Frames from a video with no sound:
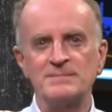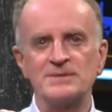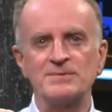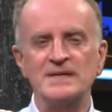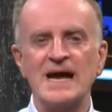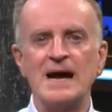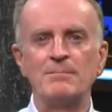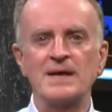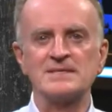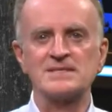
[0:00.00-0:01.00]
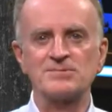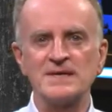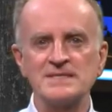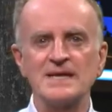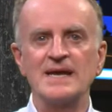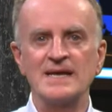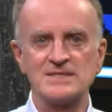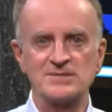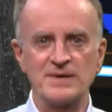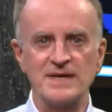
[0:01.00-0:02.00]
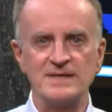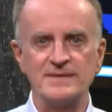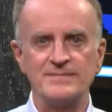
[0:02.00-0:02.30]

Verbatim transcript: between applied stress and strain.